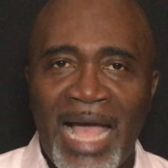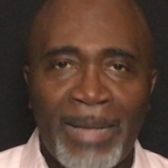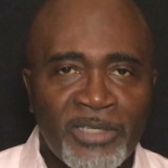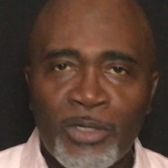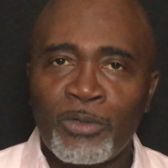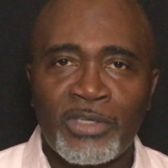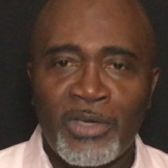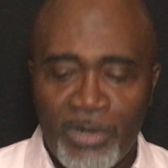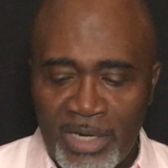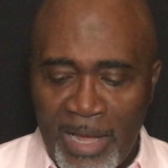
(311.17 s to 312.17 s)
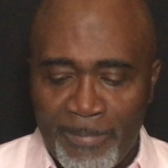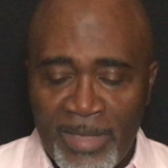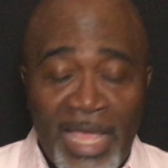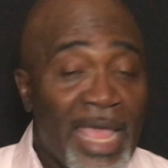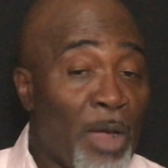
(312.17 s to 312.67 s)
Obstacles are going to come.
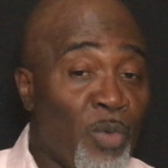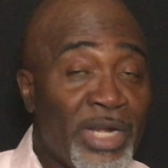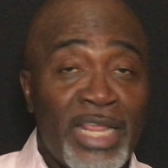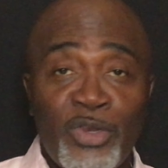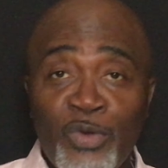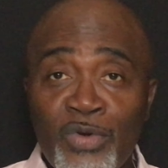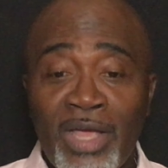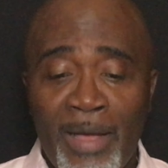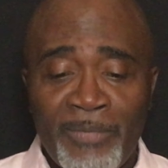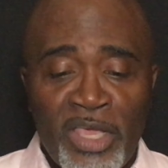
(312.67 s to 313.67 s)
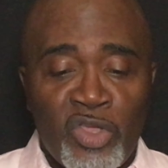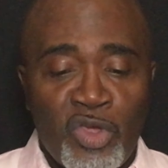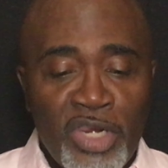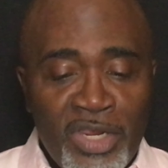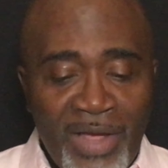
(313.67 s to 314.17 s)
And when they do come,
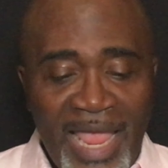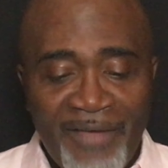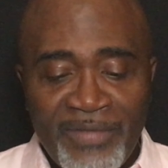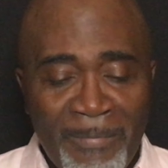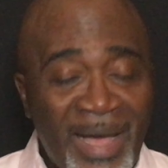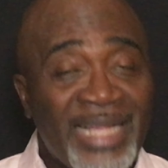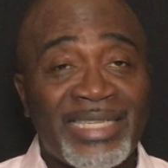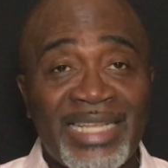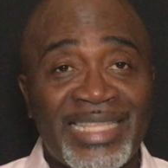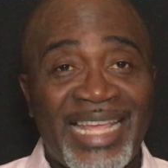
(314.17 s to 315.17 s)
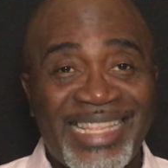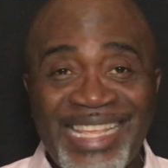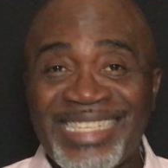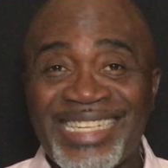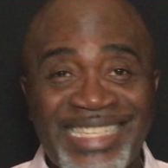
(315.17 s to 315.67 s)
you need to have the mindset that
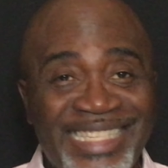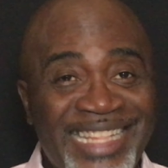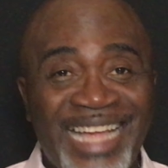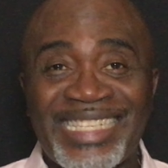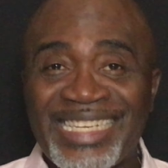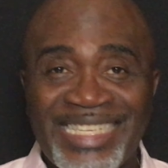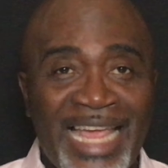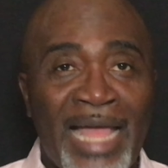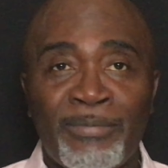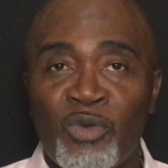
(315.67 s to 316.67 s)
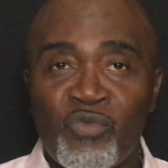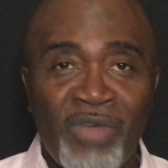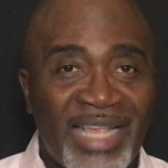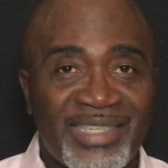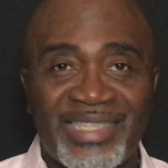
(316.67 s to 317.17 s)
this is not the time to
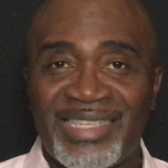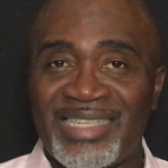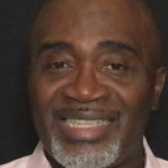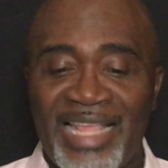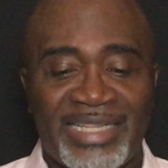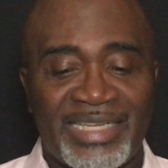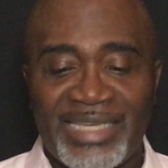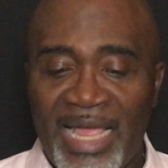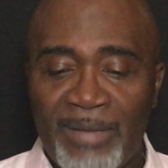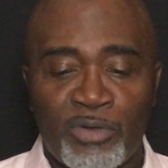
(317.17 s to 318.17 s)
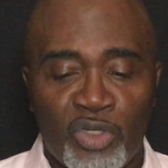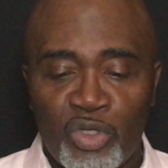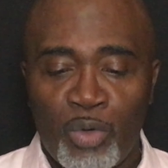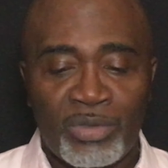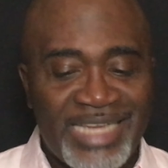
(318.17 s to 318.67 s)
rest. This is not the time to
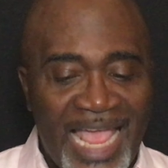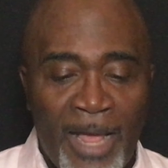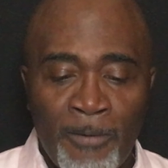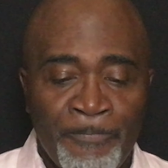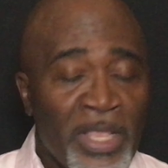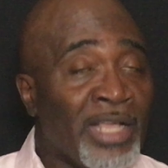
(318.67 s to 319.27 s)
slow down.